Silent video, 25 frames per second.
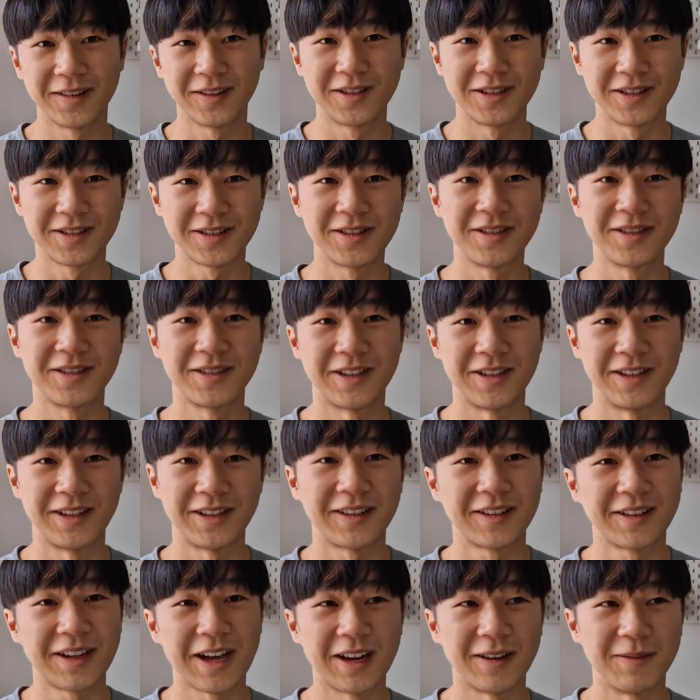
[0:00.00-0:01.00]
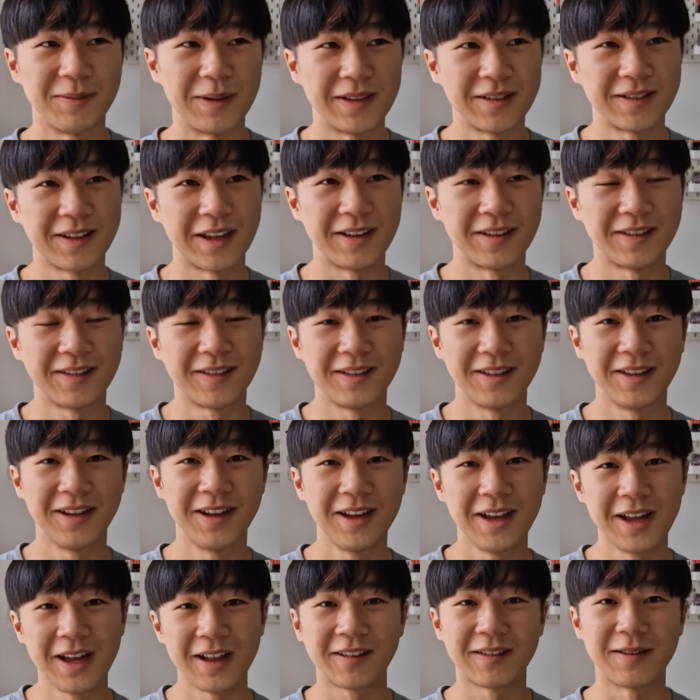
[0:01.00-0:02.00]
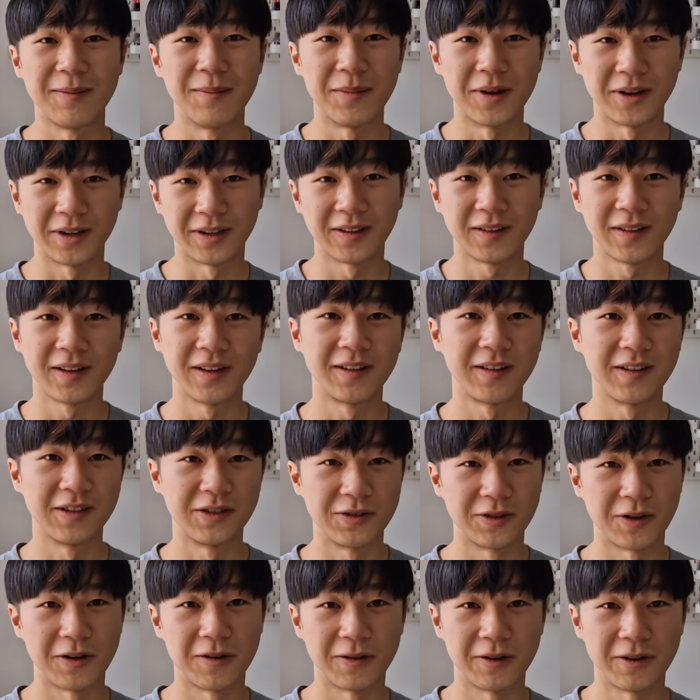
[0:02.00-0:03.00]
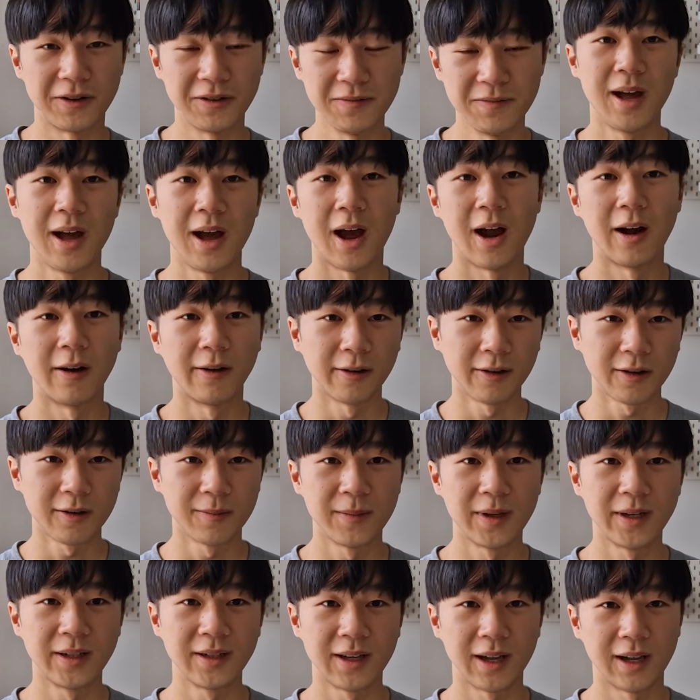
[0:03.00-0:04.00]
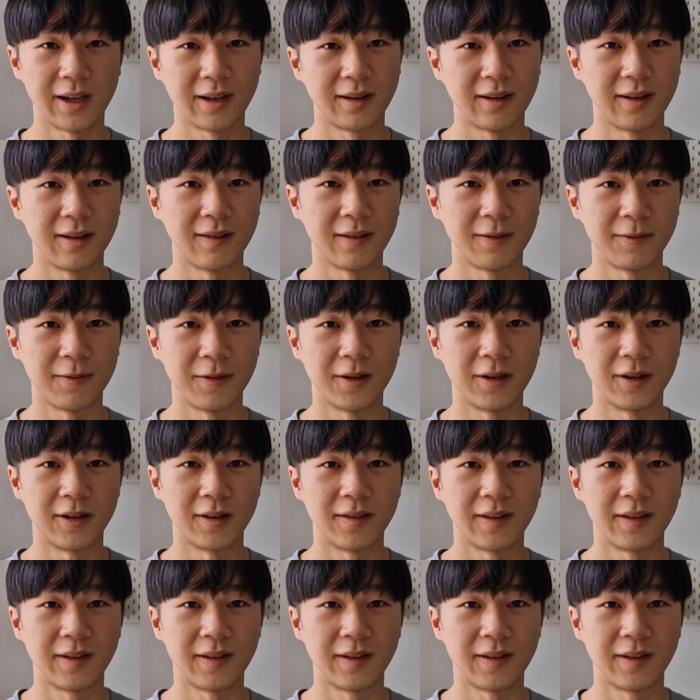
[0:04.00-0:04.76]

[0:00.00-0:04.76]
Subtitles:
just because it kind of makes sense. It's a monitor to draw on. I recommend getting these if you're going to